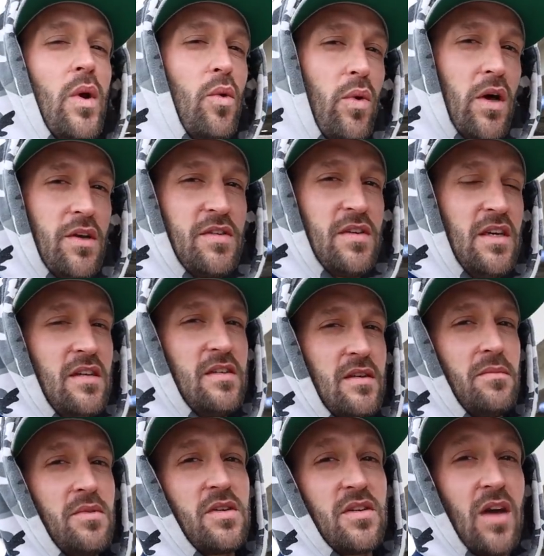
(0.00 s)
we will see
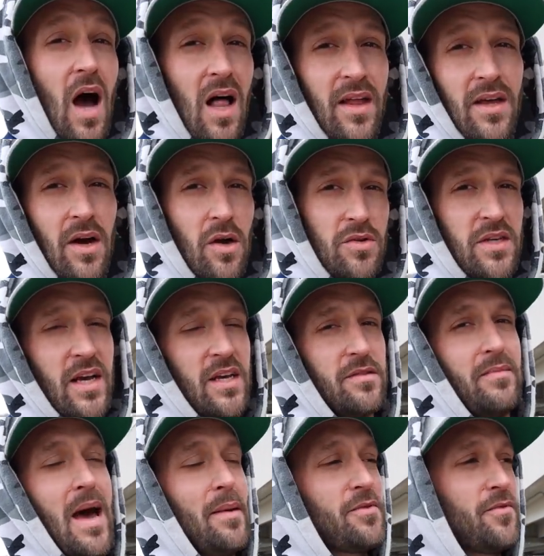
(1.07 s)
some solid O T S
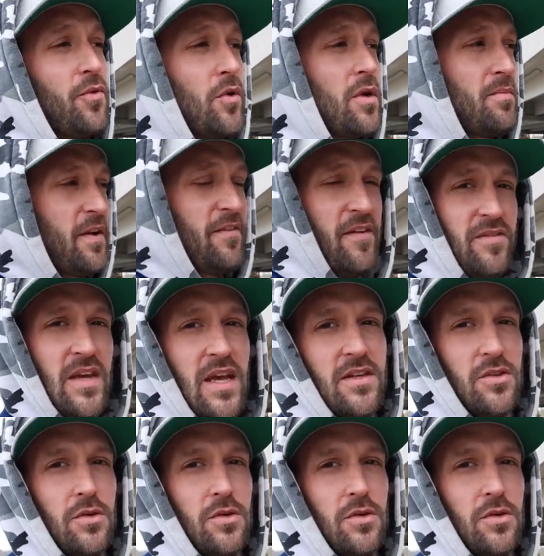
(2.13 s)
maps for the B fifty-eight